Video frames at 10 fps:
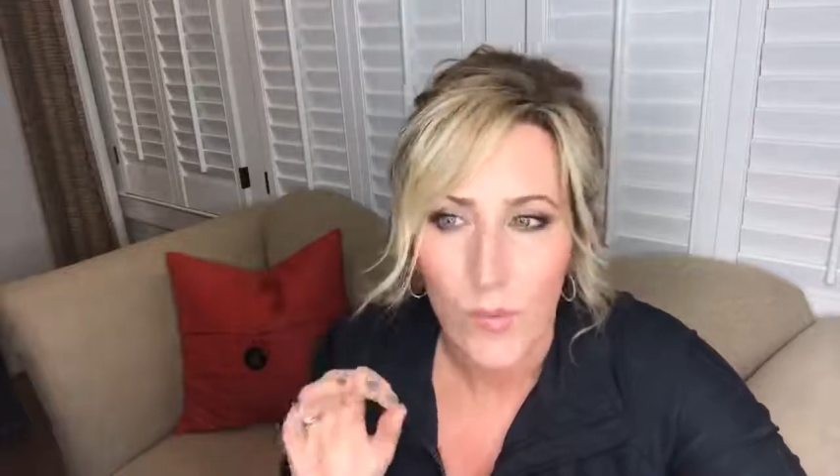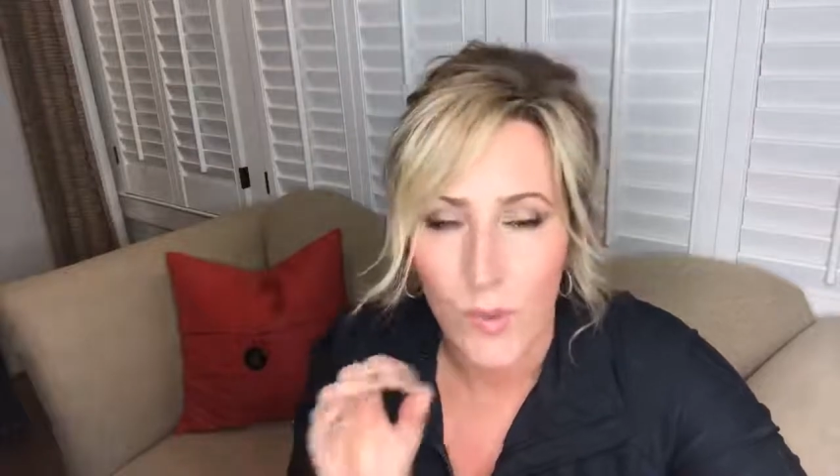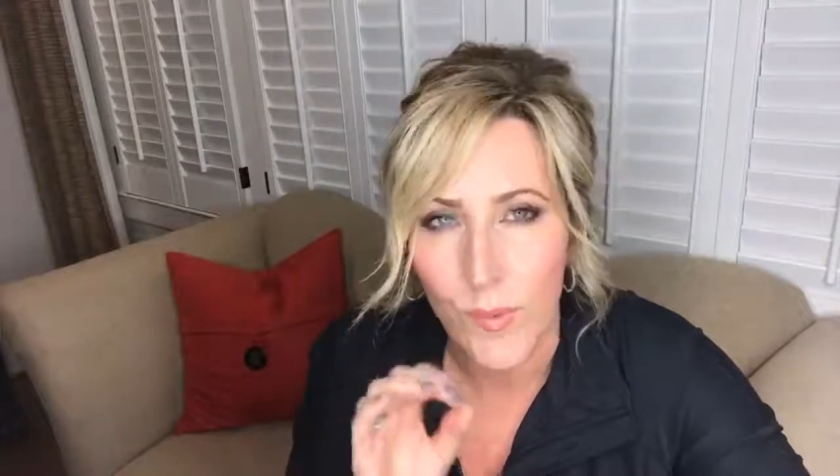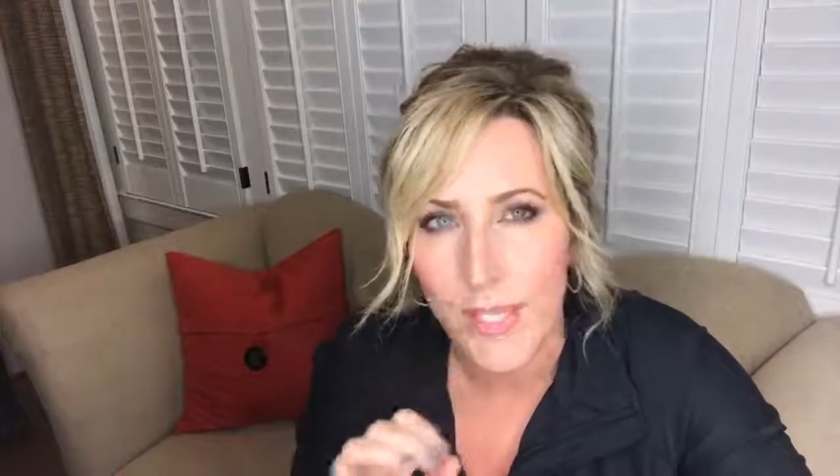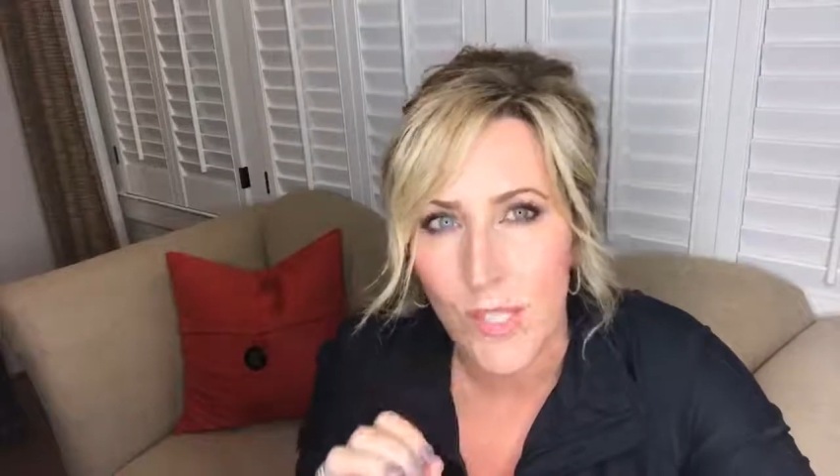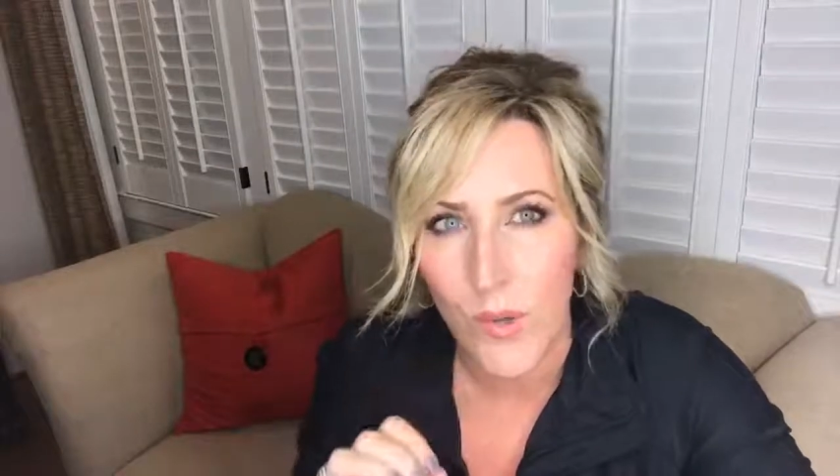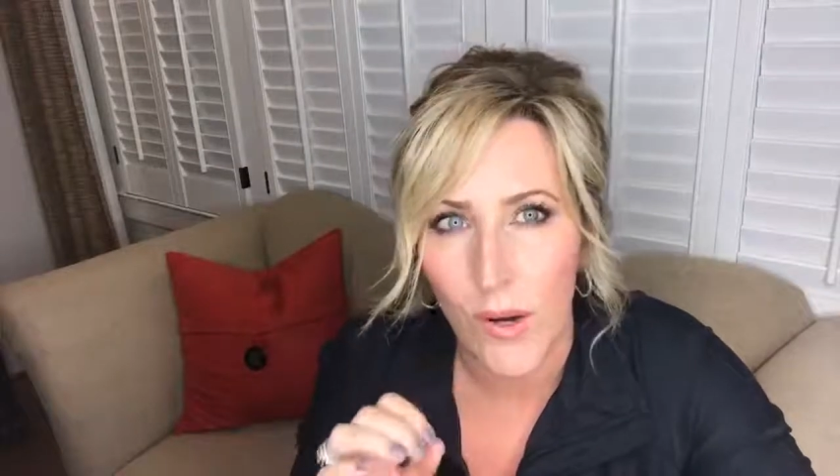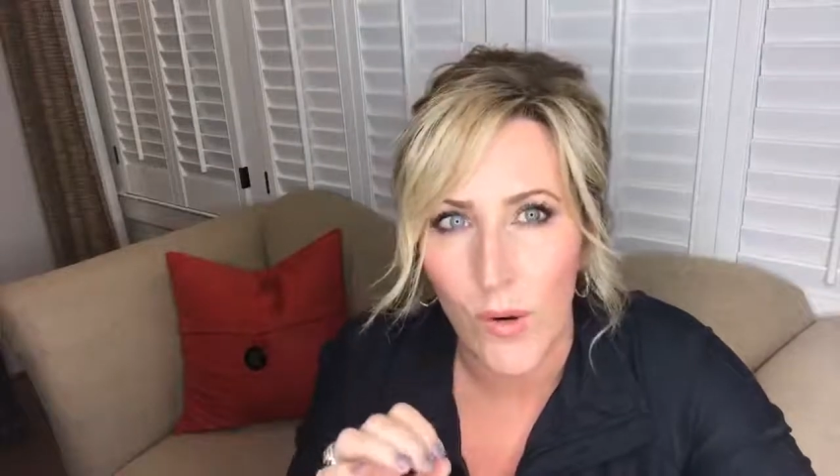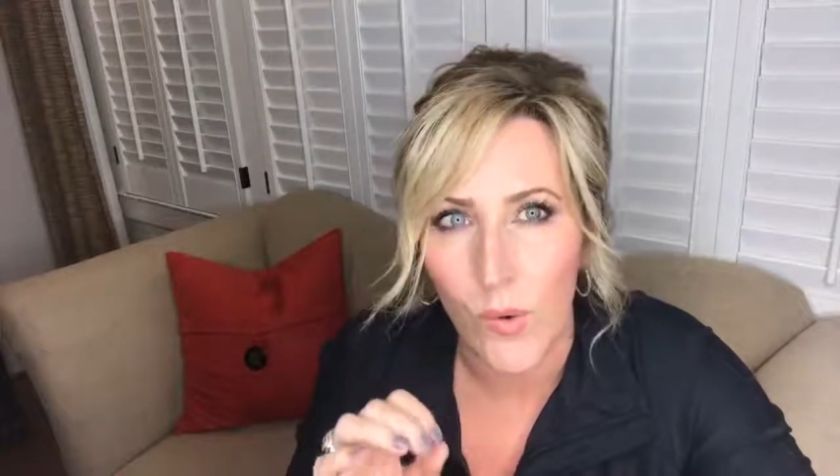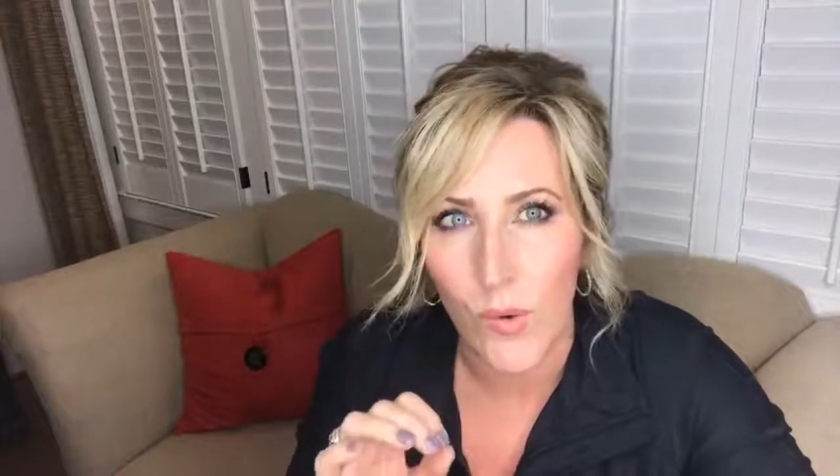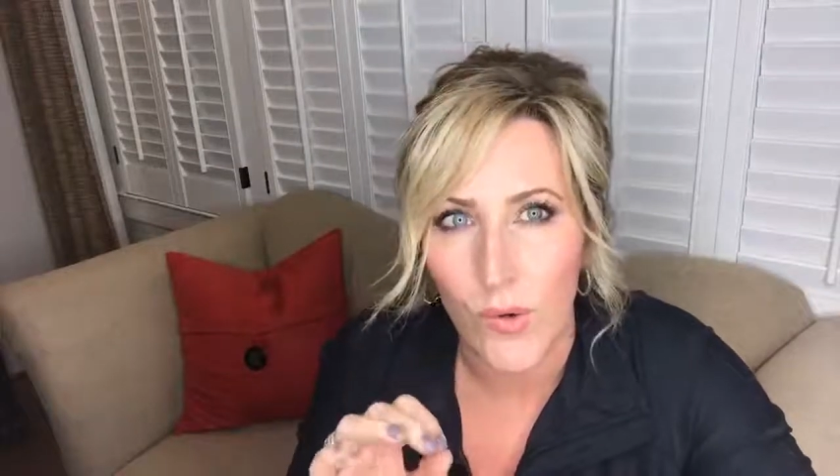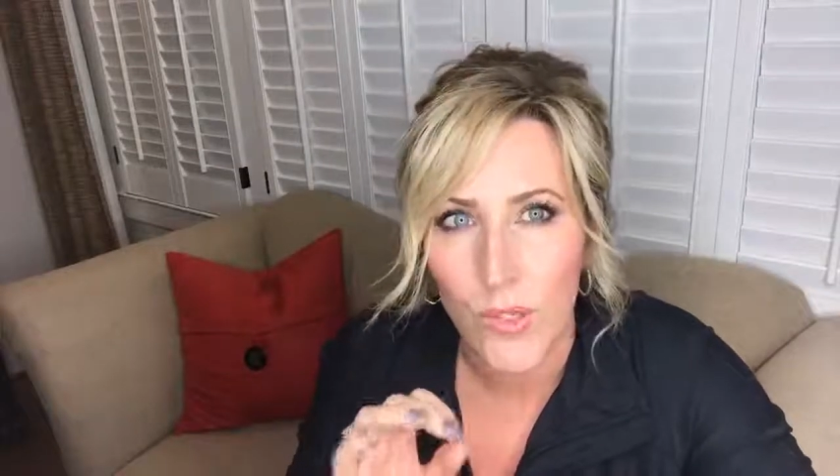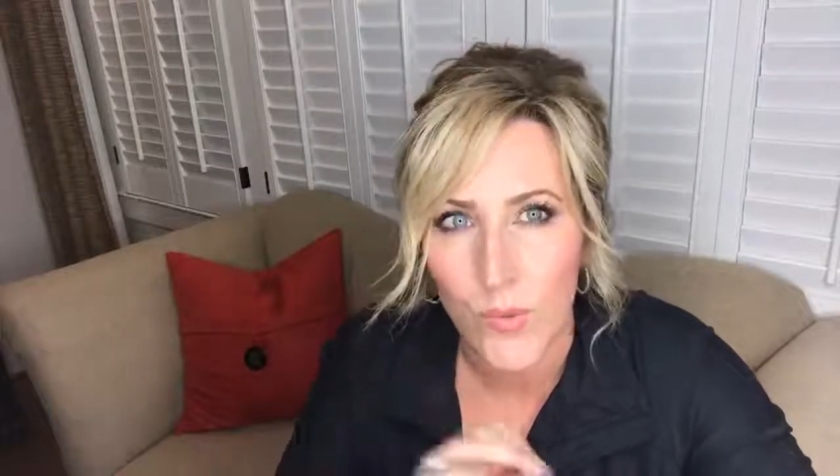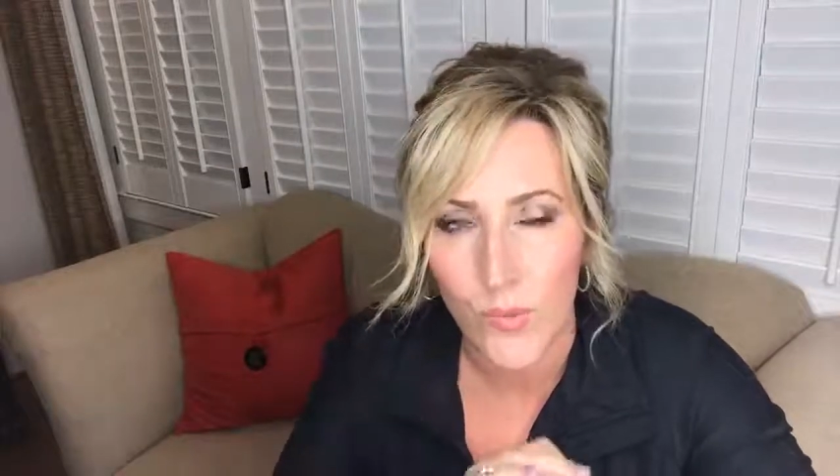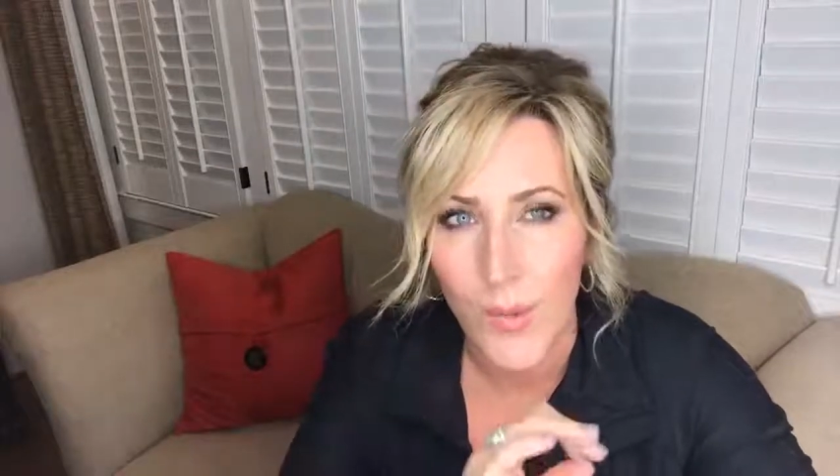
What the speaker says: When we do our orders,